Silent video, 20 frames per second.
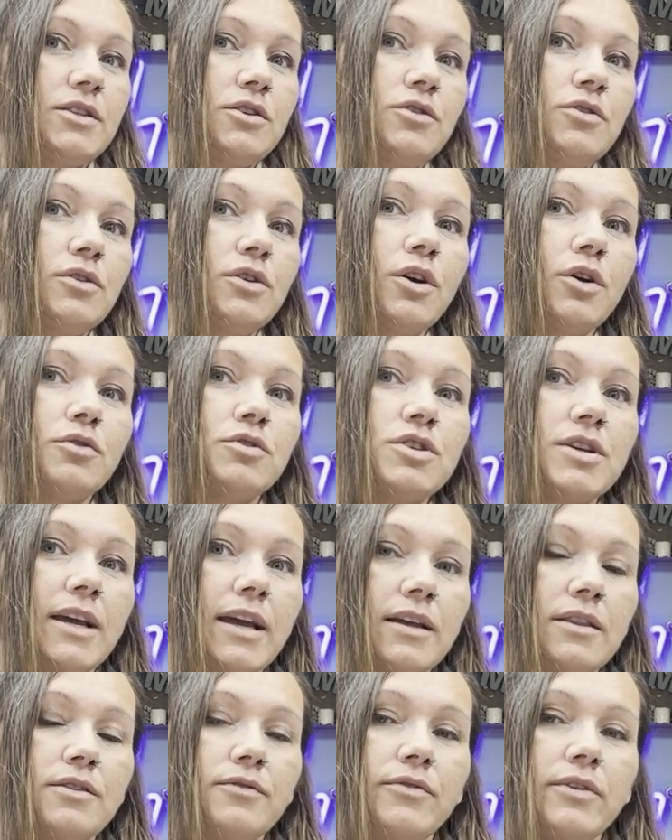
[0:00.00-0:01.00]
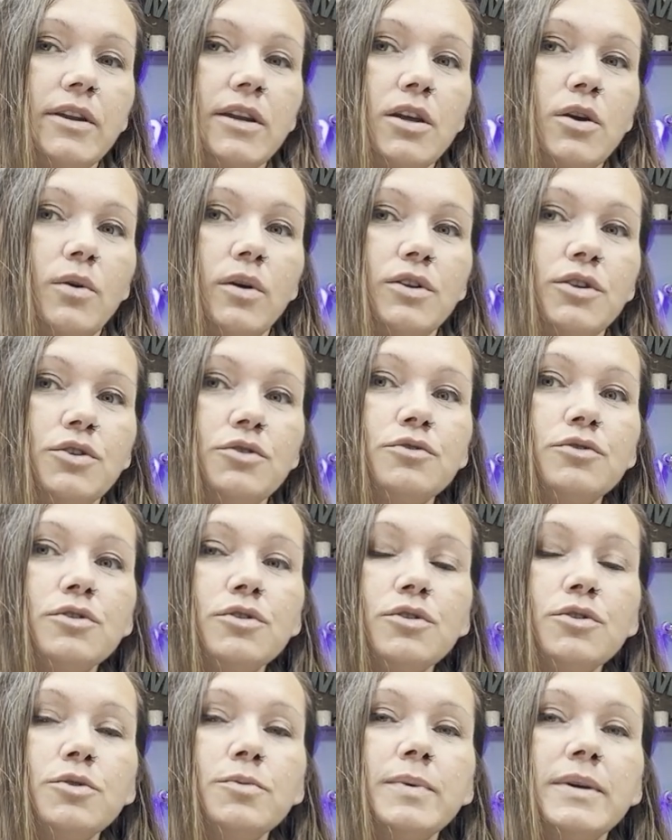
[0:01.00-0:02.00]
So you can go check out the video on
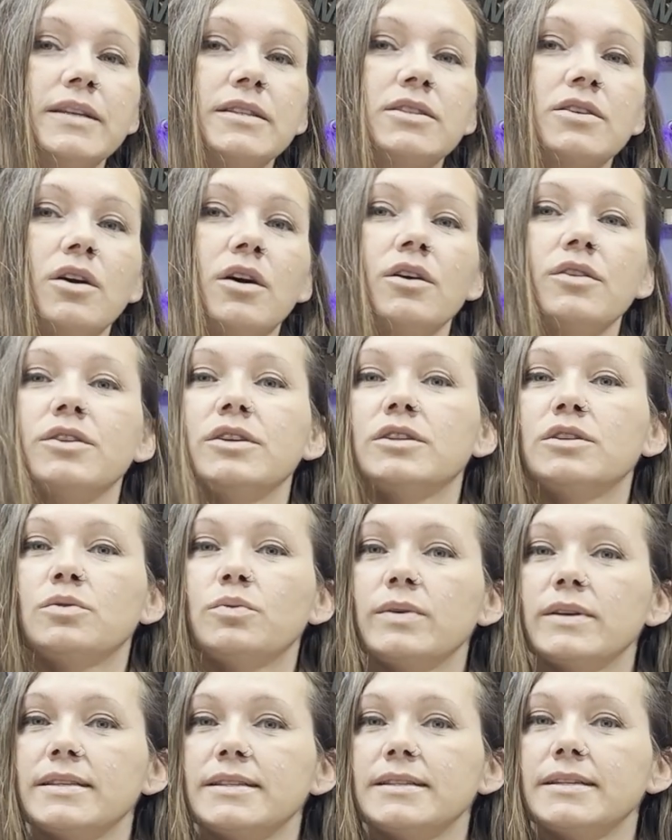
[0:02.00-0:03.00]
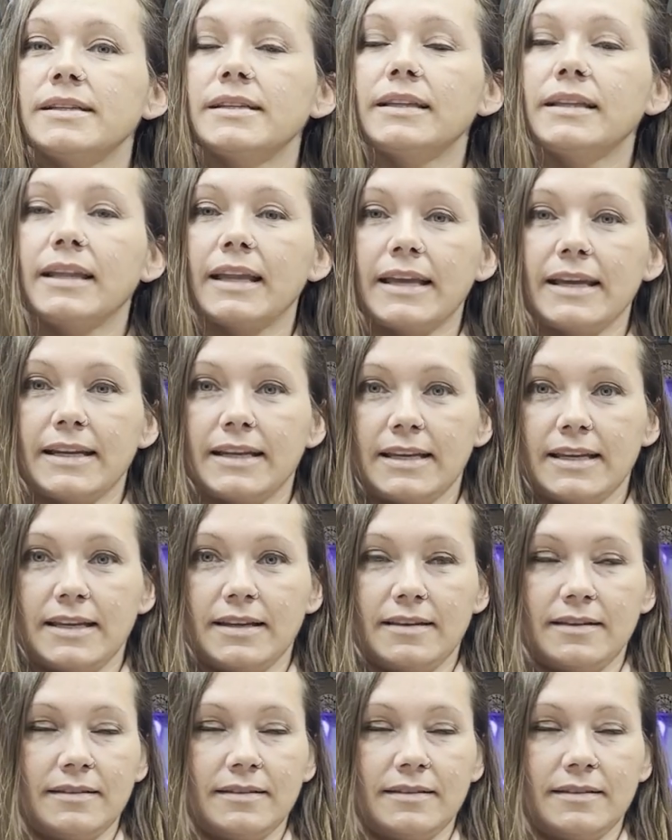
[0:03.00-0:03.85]
YouTube. It's called The Twisted Lady.